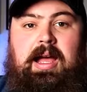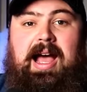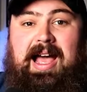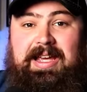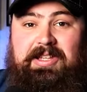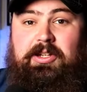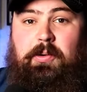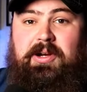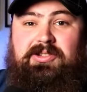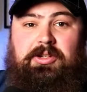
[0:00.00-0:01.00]
I get the
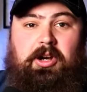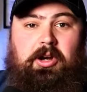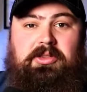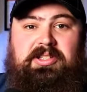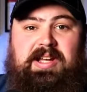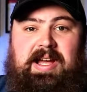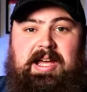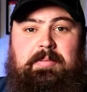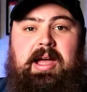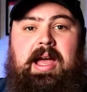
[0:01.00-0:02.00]
question all the
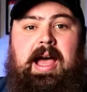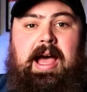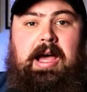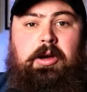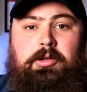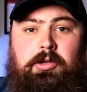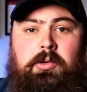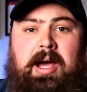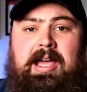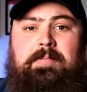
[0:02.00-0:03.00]
time how do
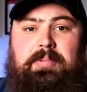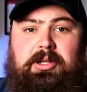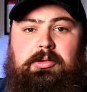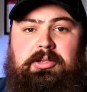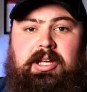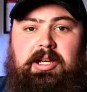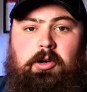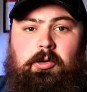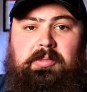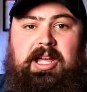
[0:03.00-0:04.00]
I build a
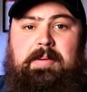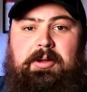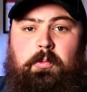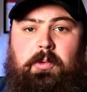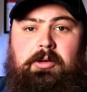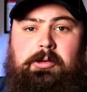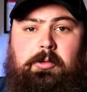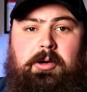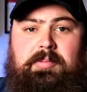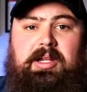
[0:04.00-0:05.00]
home lab and what
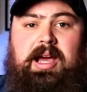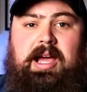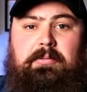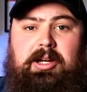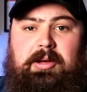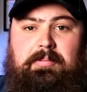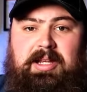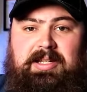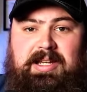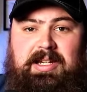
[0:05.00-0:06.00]
equipment I
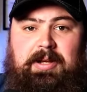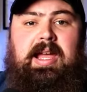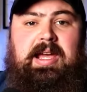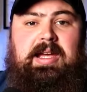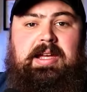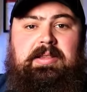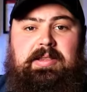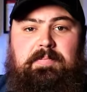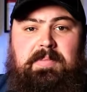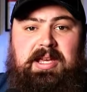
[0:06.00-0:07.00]
recommend getting? And the
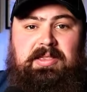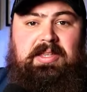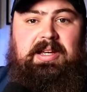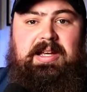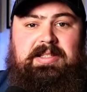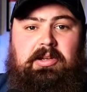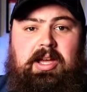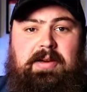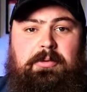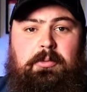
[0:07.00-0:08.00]
main thing I tell
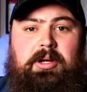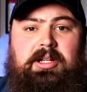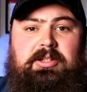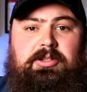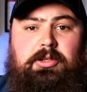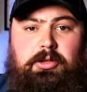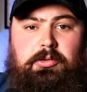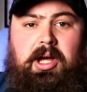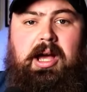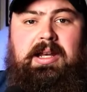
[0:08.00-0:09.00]
everyone is you do
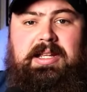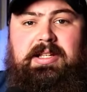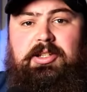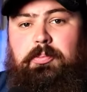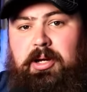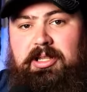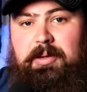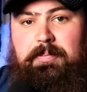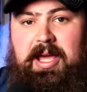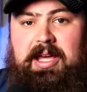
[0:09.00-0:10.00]
not need to break the
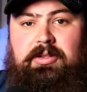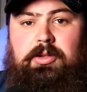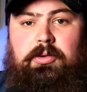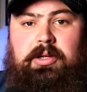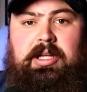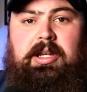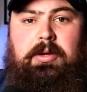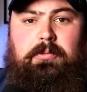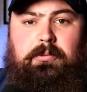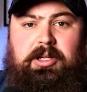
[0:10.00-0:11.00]
bank to get a
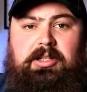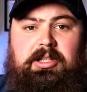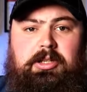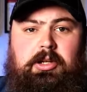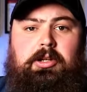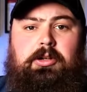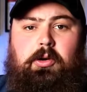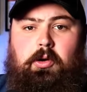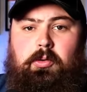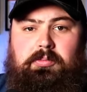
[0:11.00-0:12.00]
really good
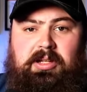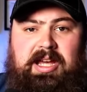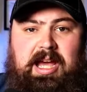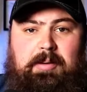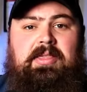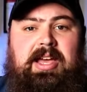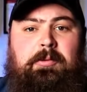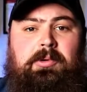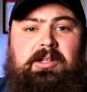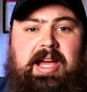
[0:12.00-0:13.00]
home lab. That
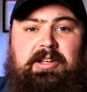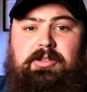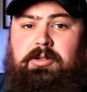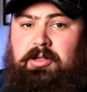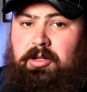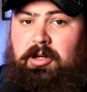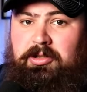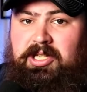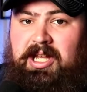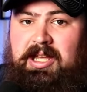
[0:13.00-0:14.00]
will last you a long
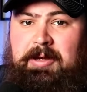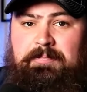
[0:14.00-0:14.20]
time.